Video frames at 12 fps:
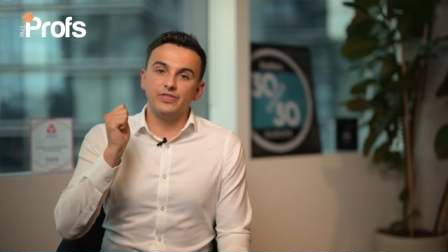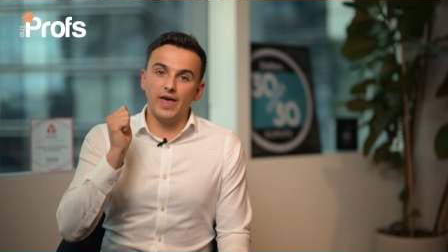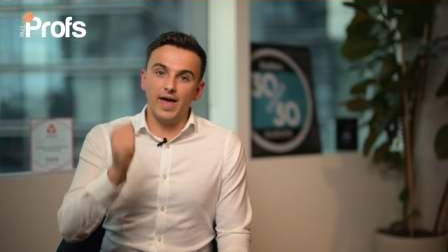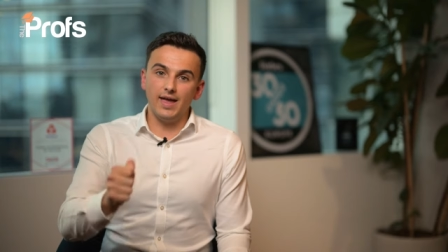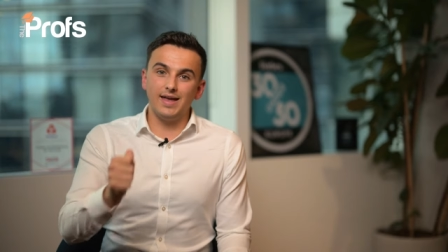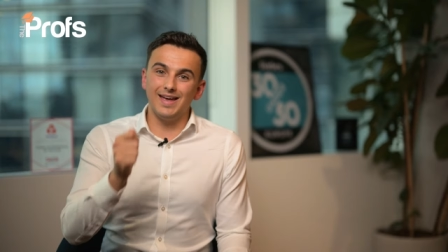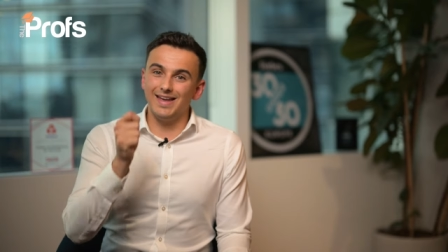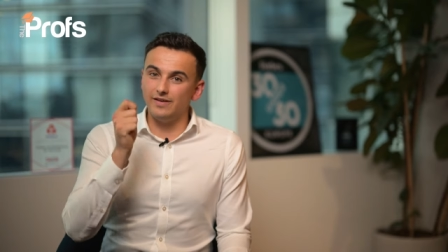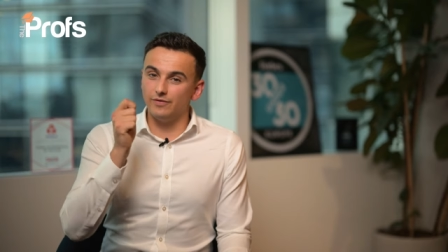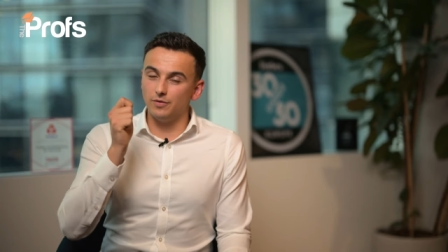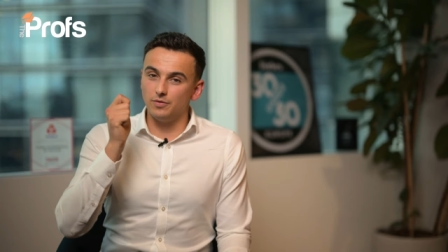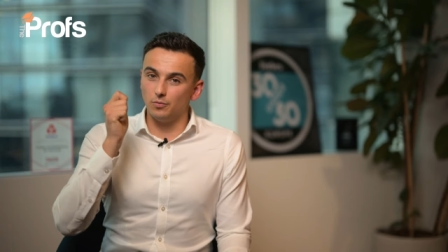They,
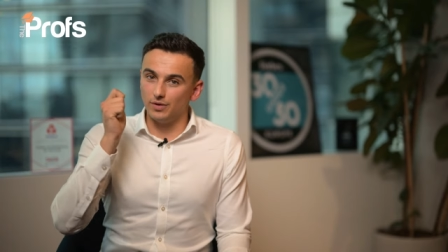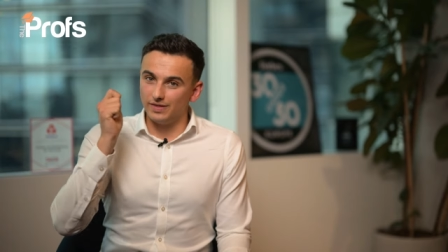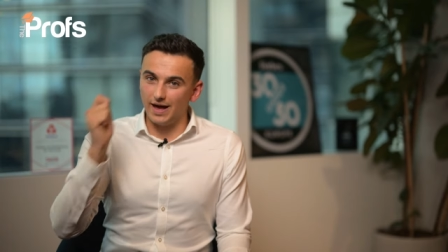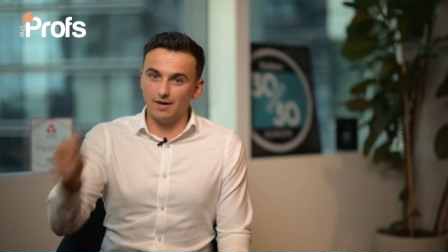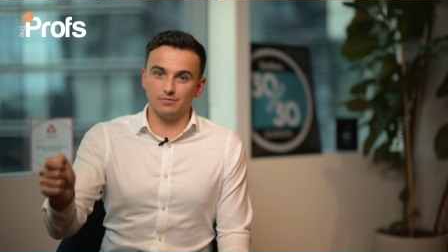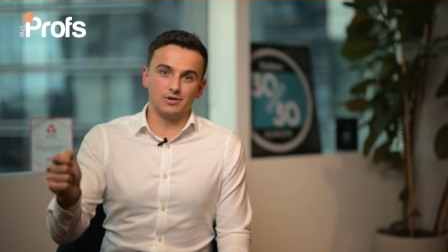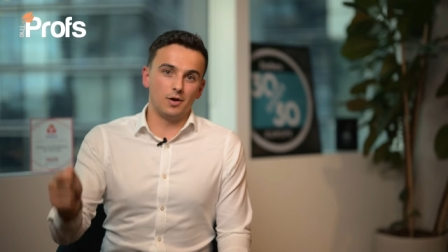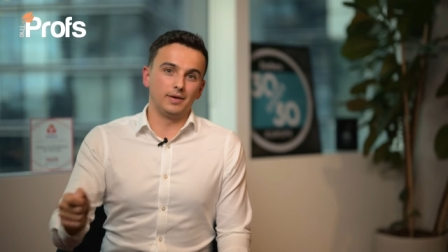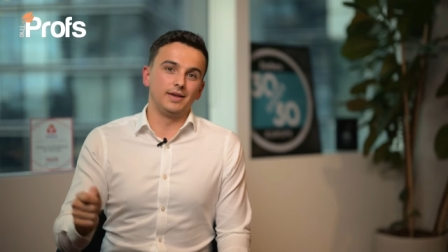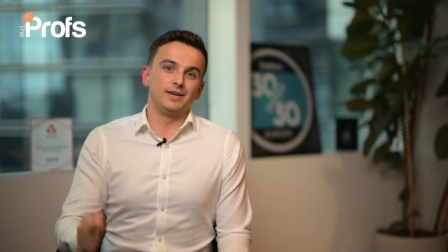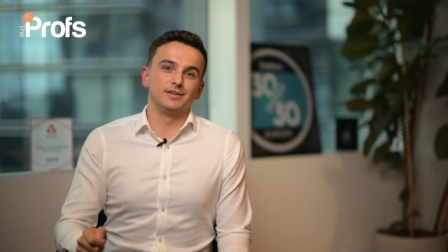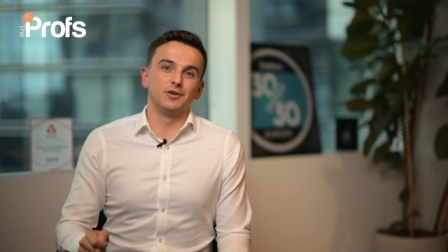even without
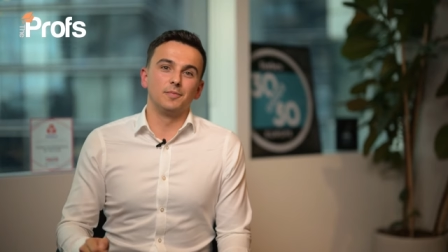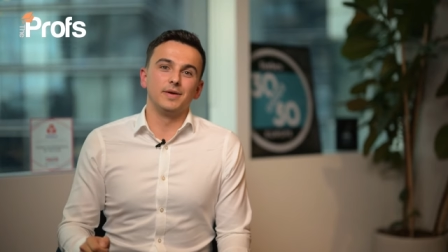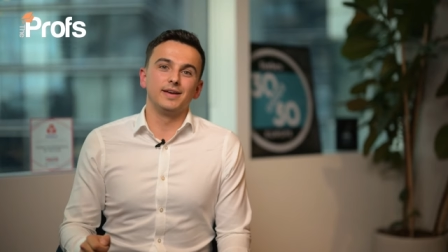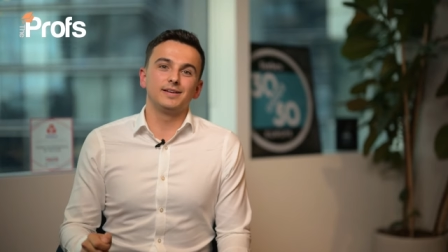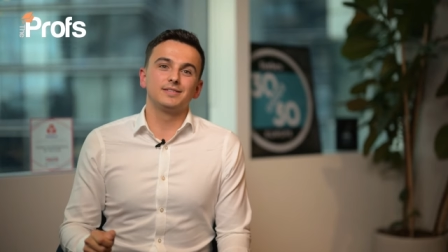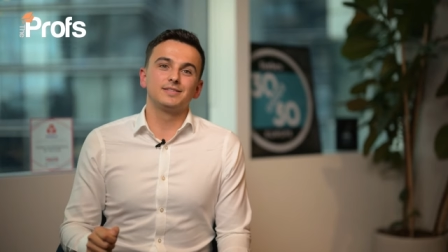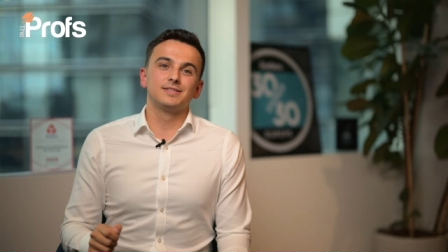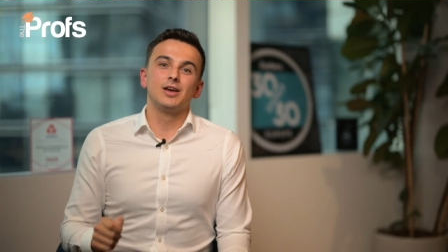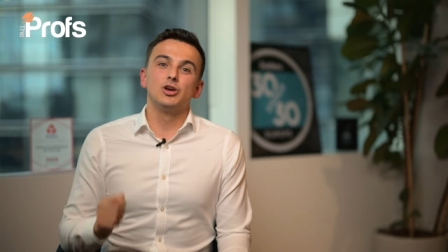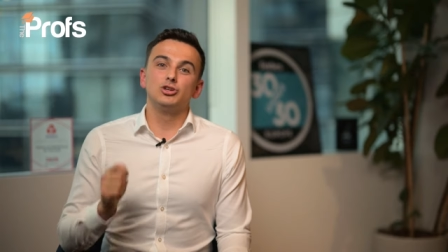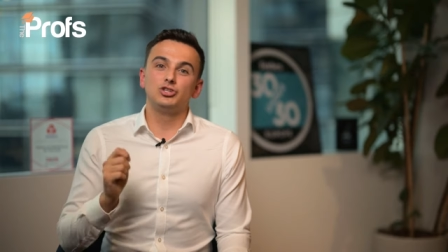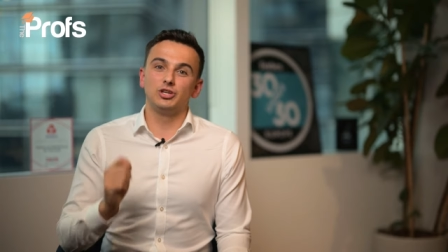knowing economics,
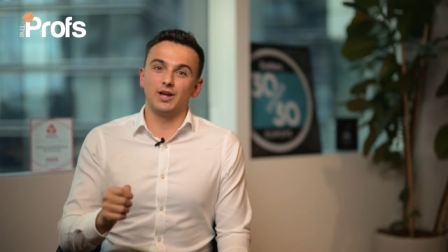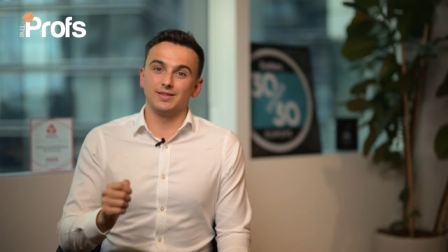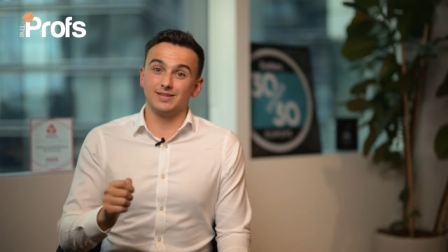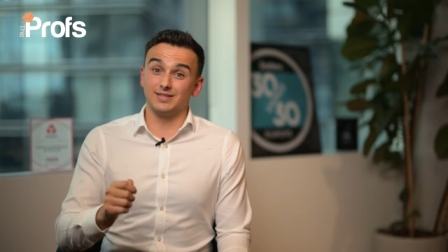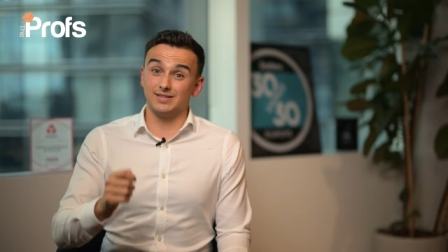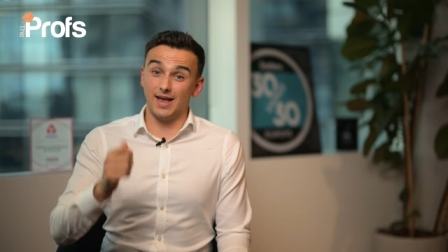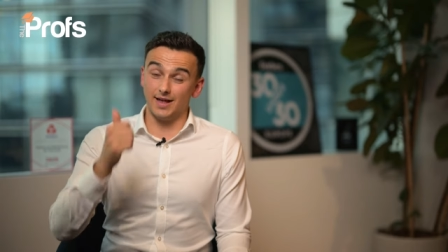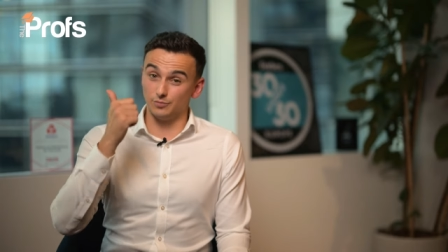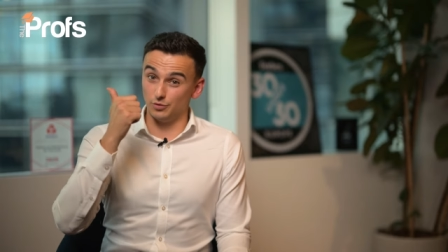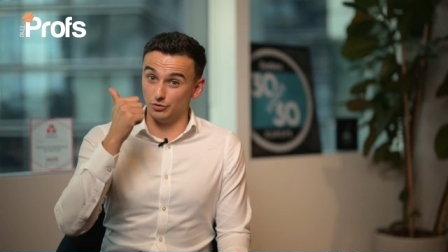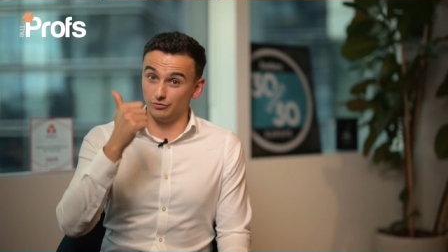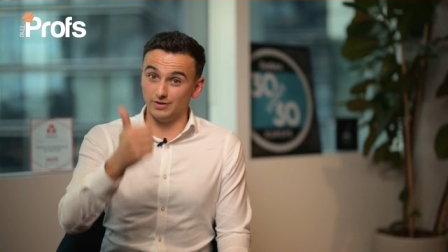should understand
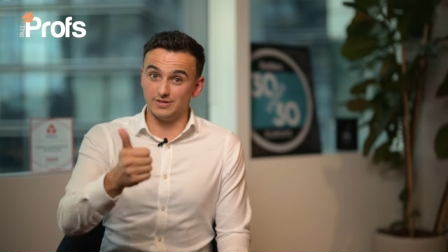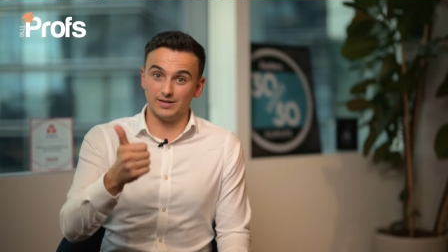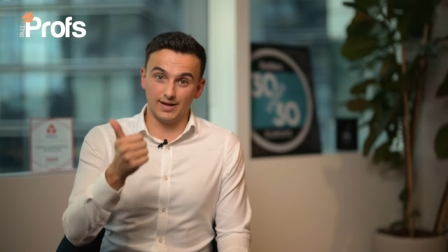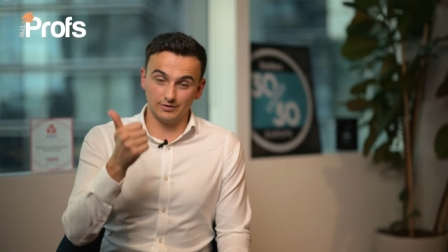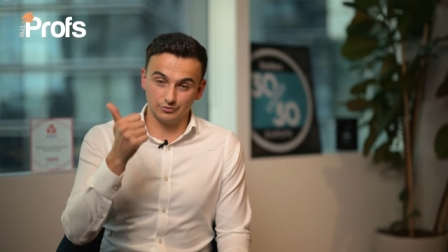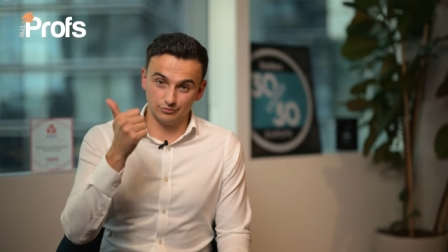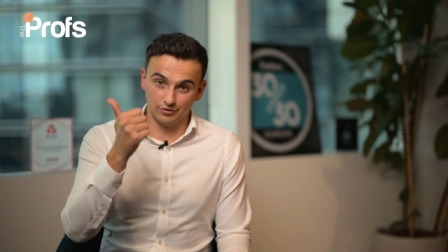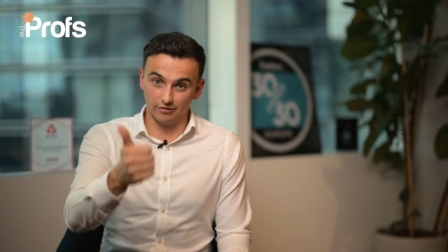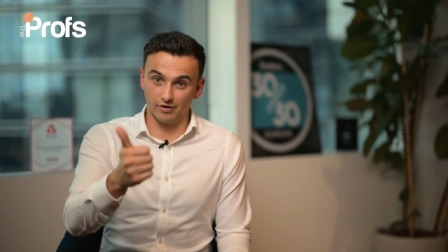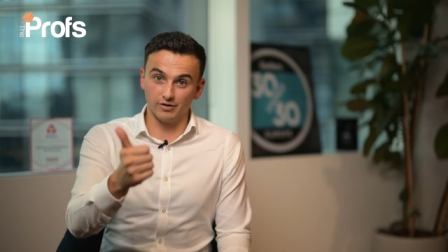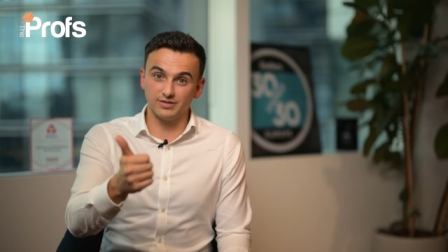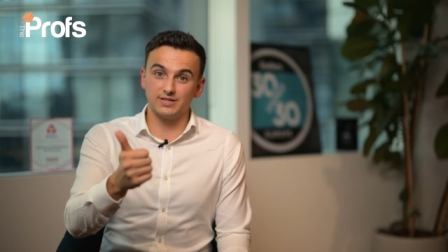what your intellectual
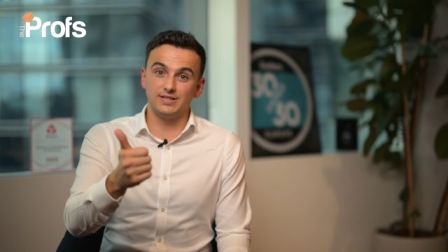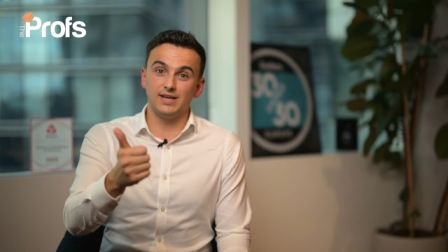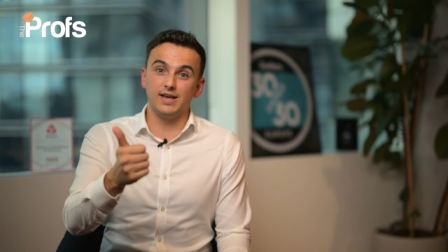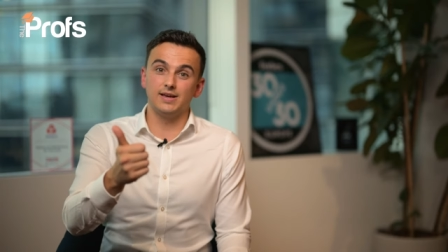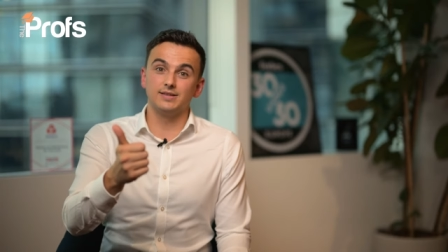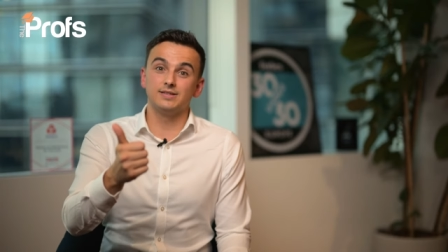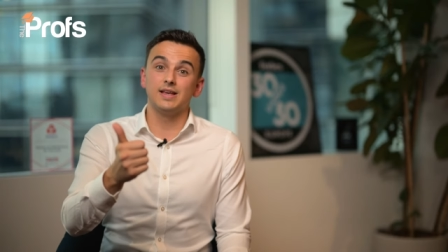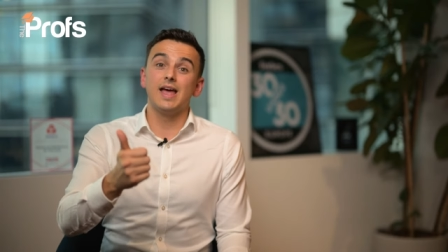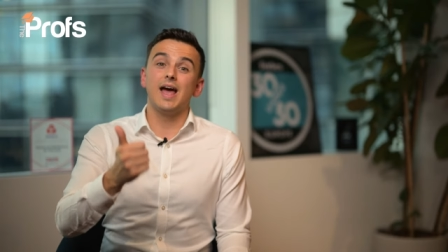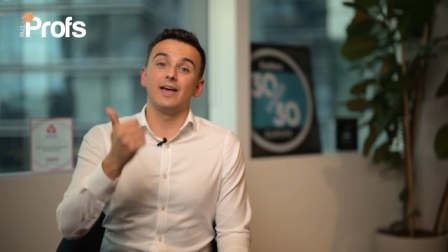curiosity is,